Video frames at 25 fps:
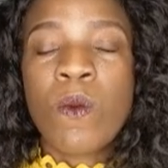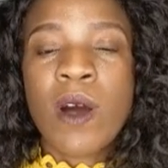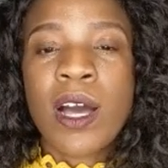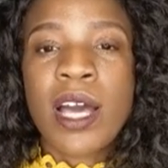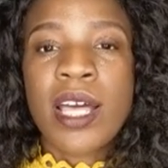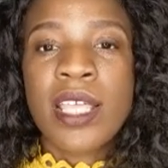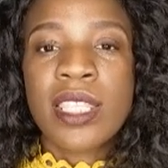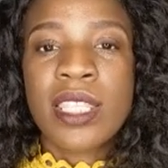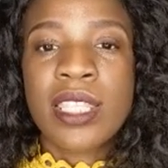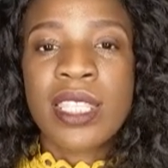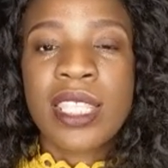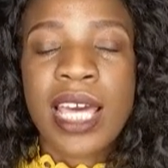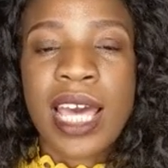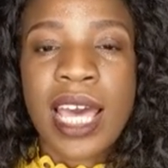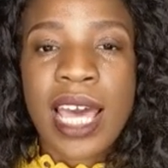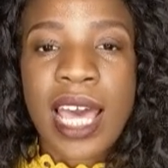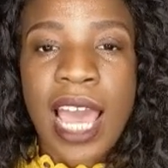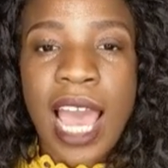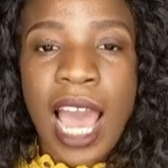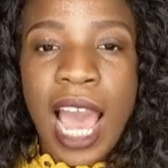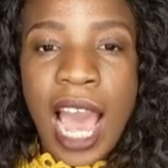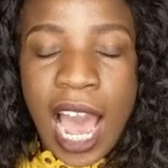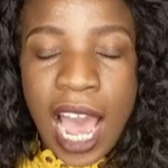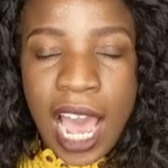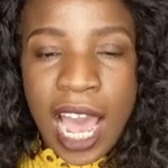one
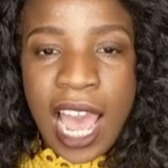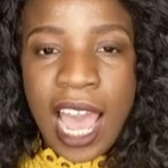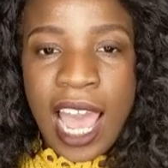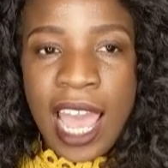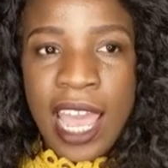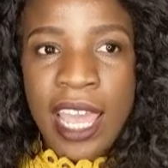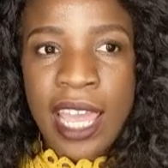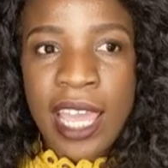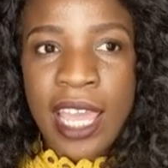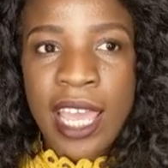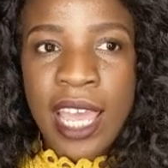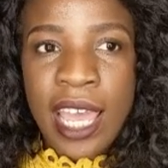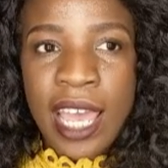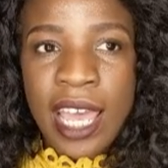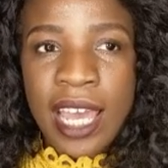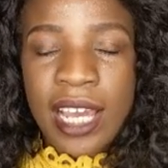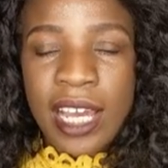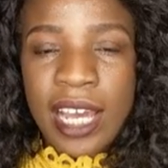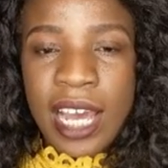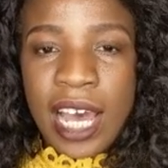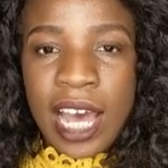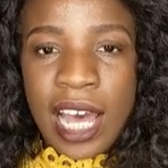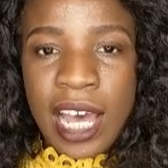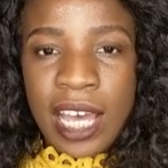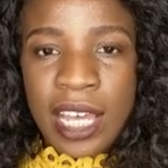that I
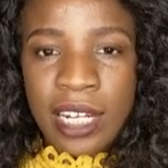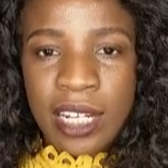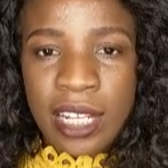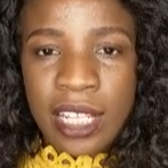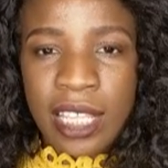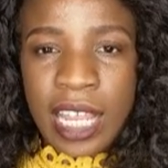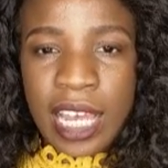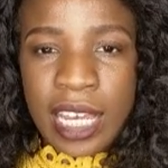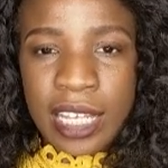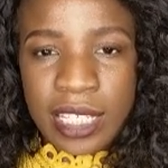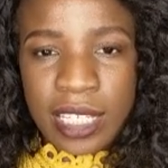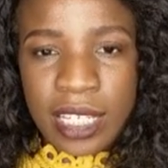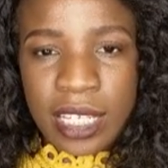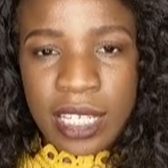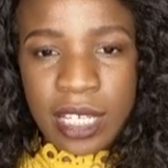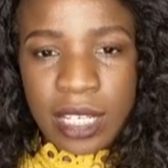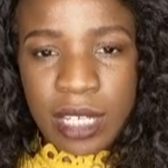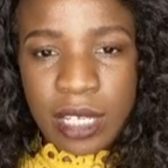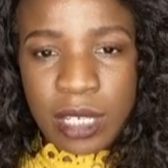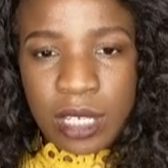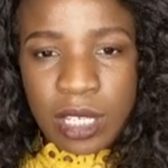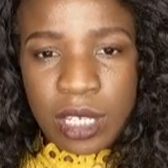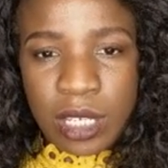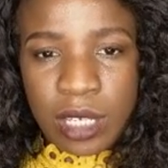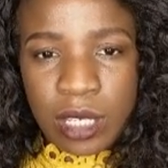kind of like
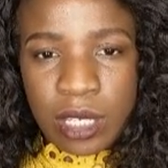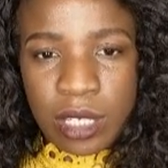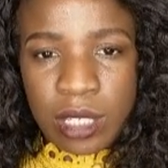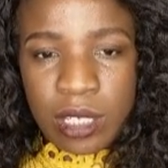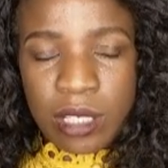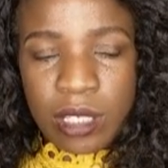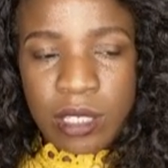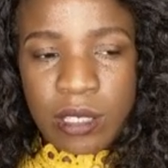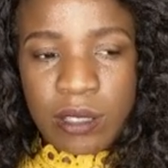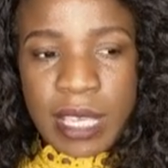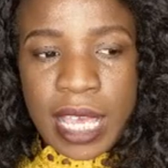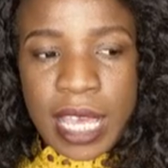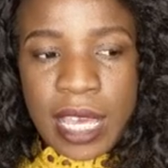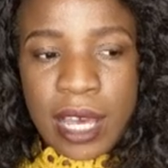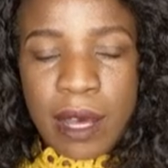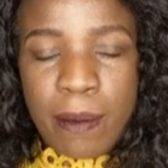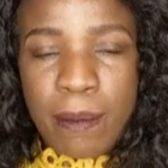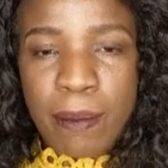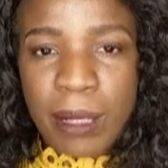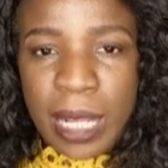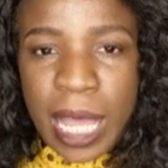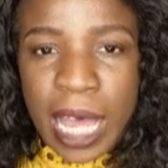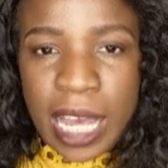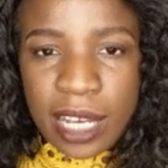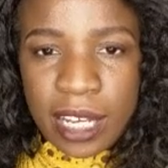to take
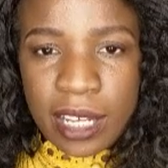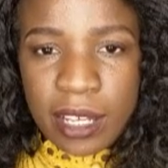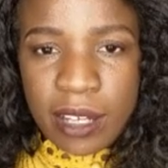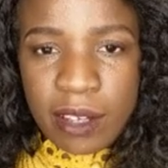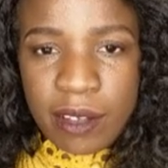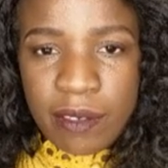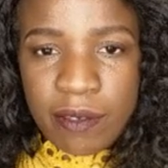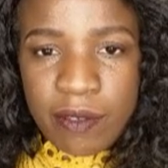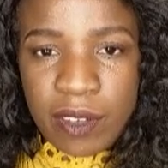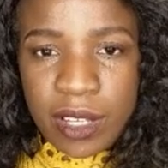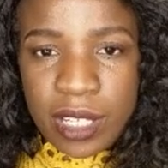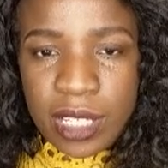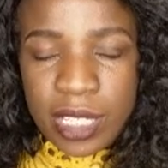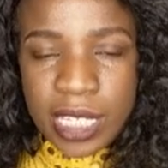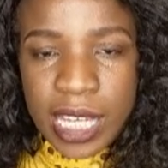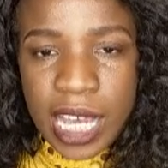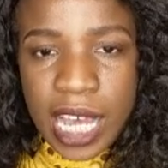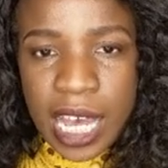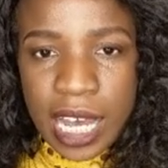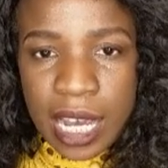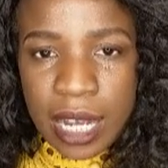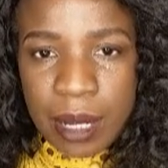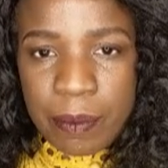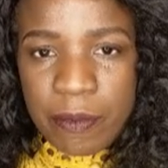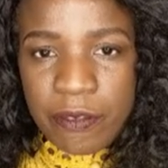a block of
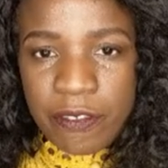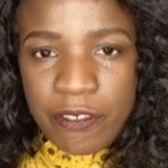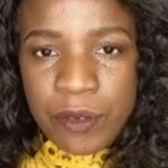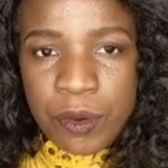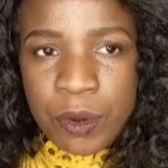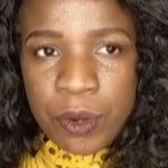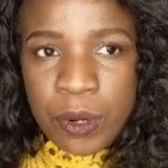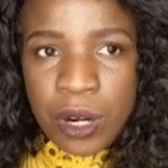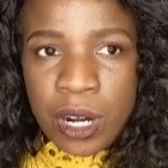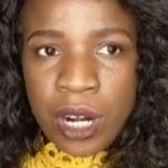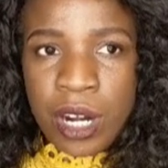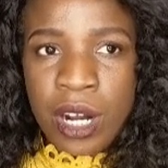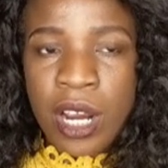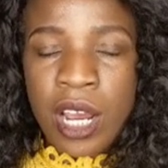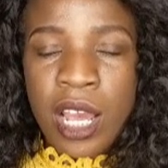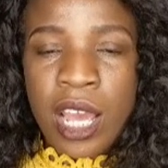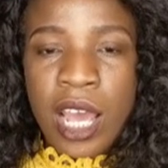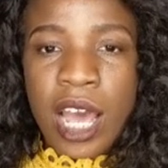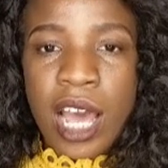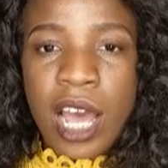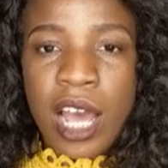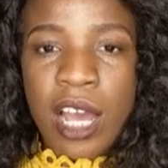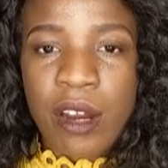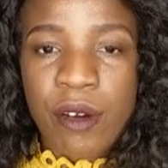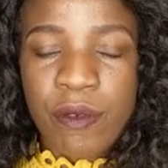time for,
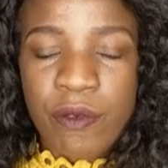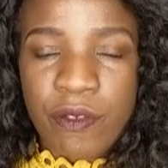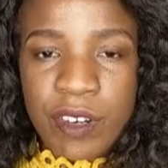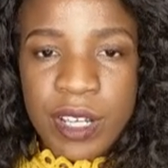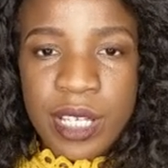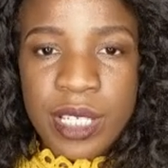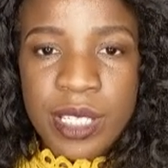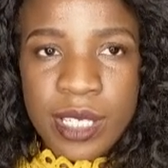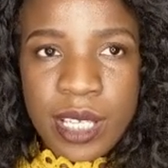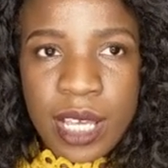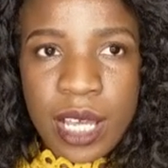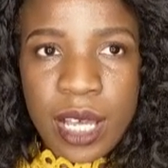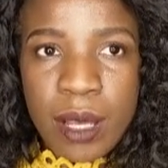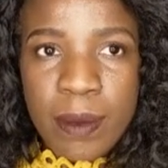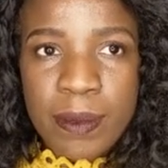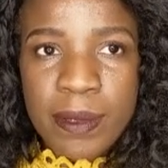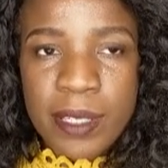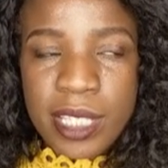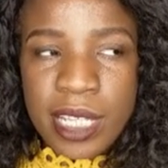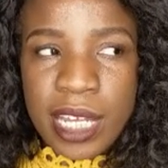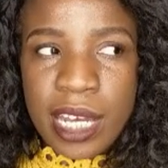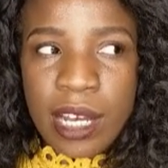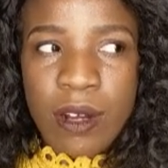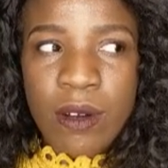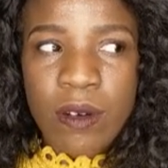
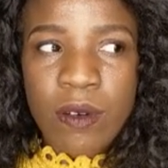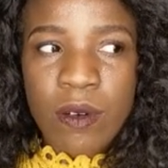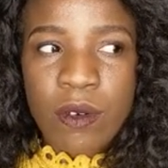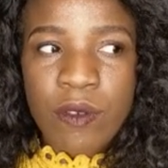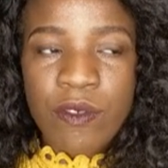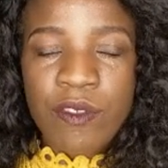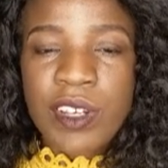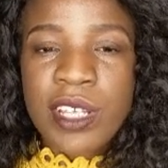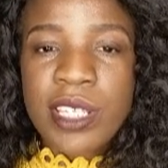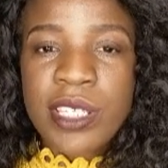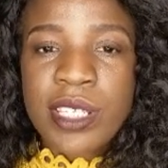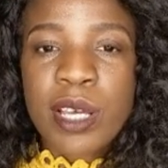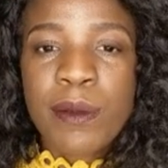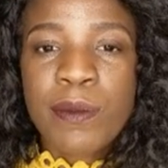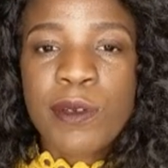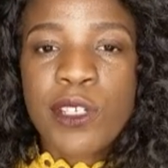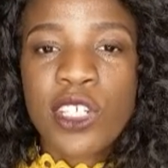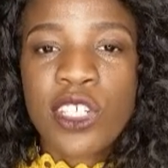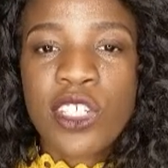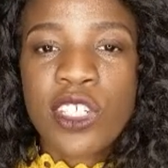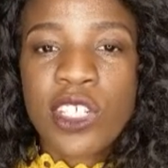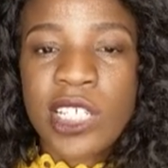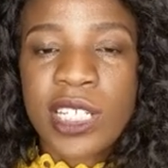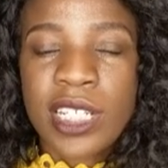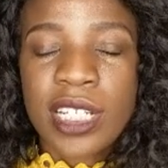resubs. Now,
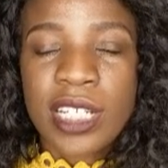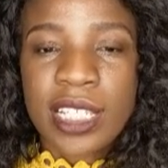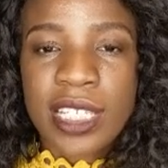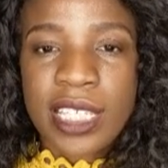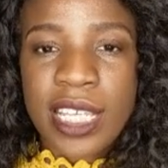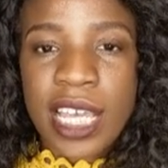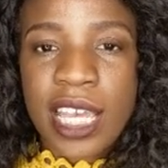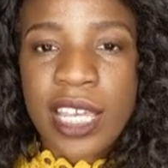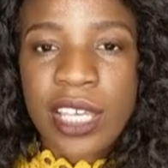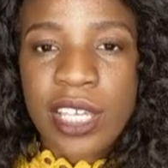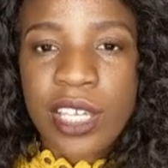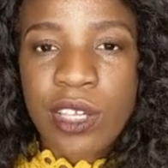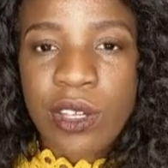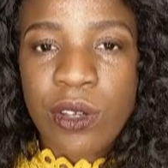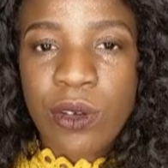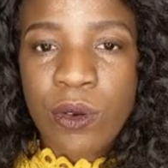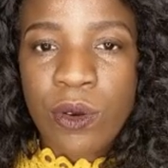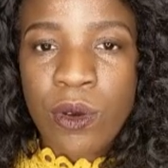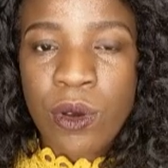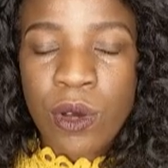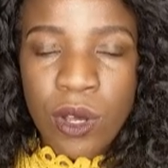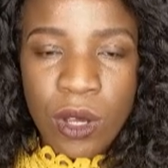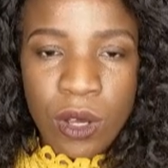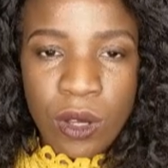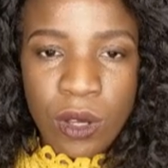resubs shouldn't take
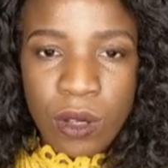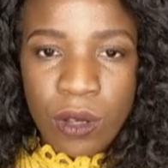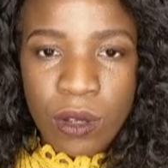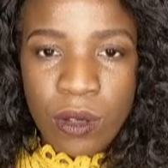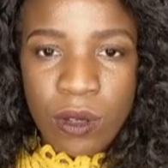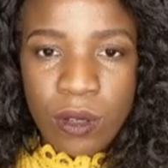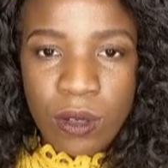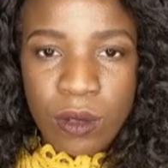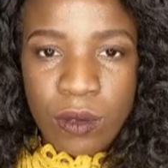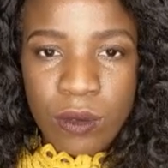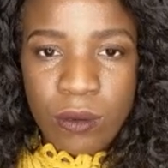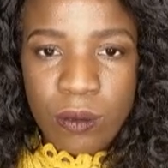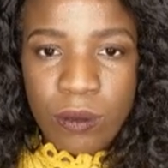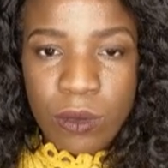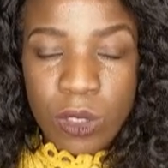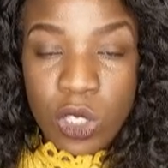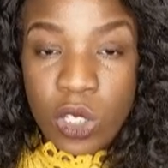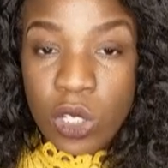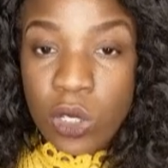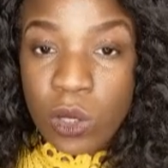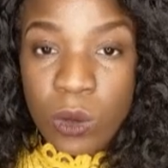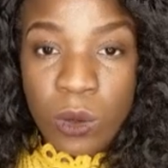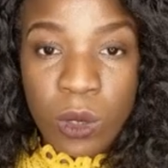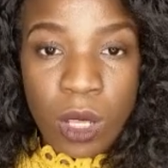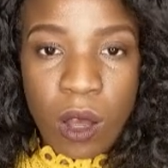you
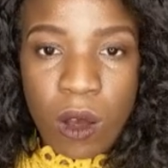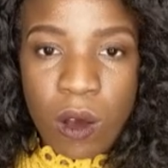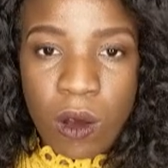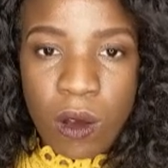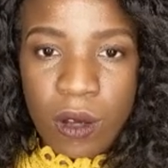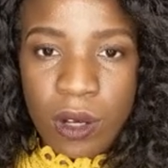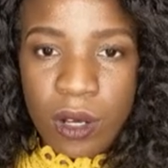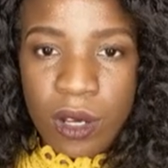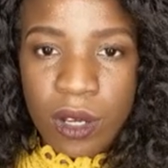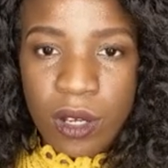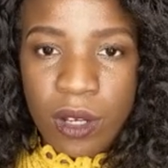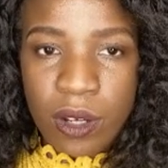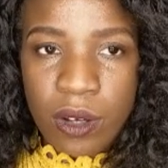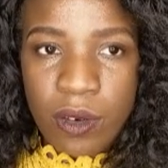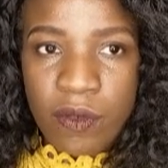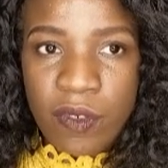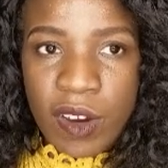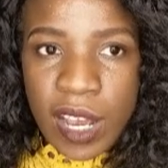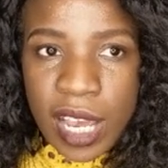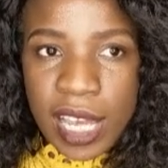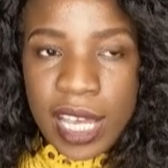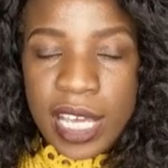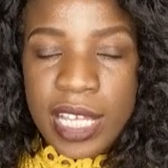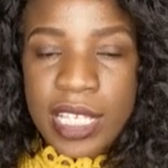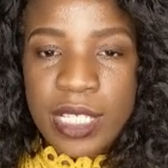too long,
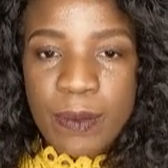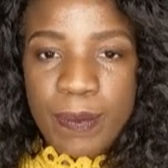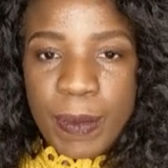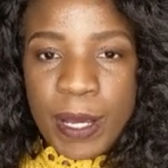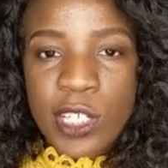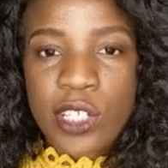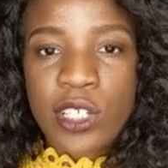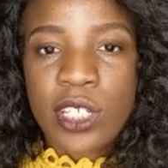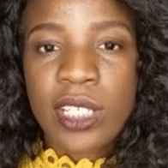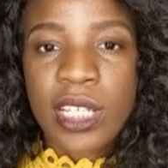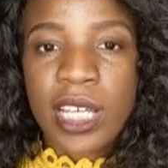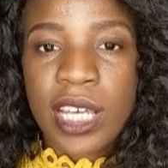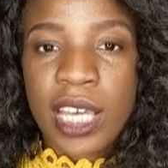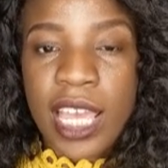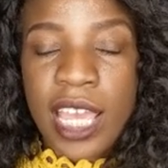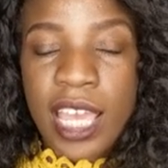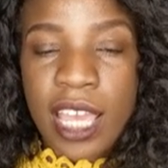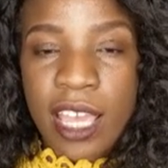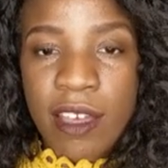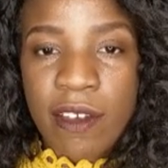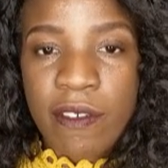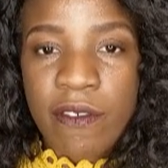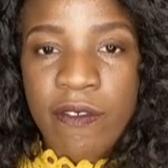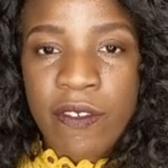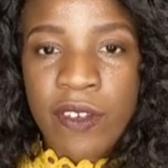right? Especially
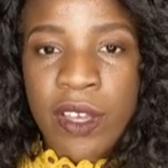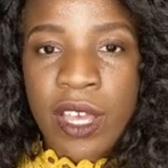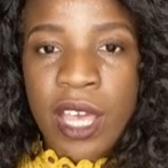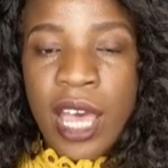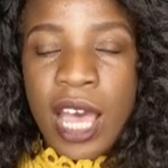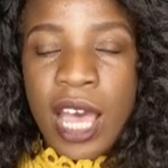if